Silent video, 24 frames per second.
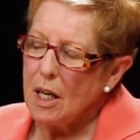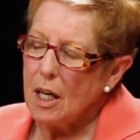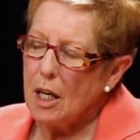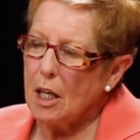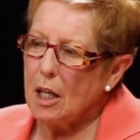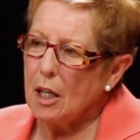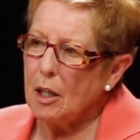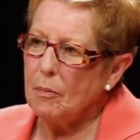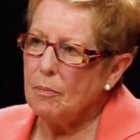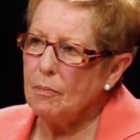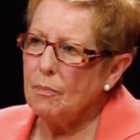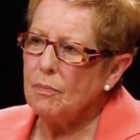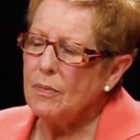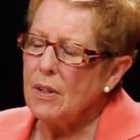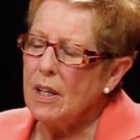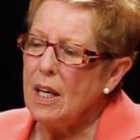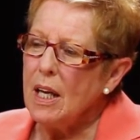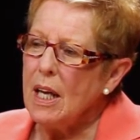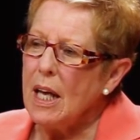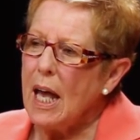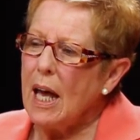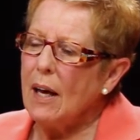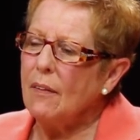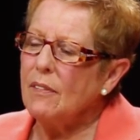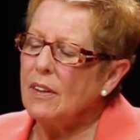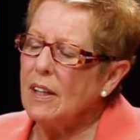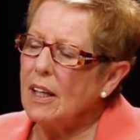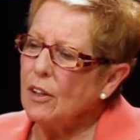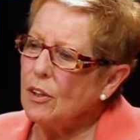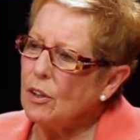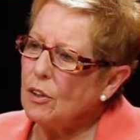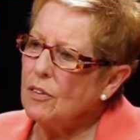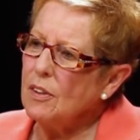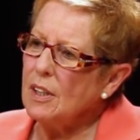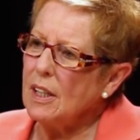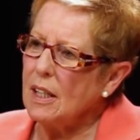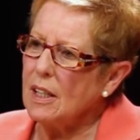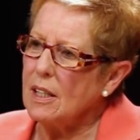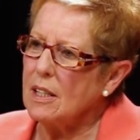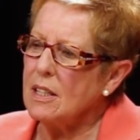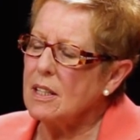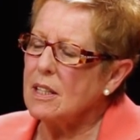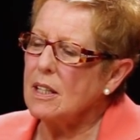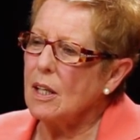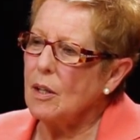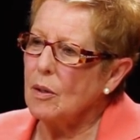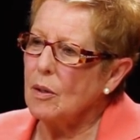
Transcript: And the other thing is,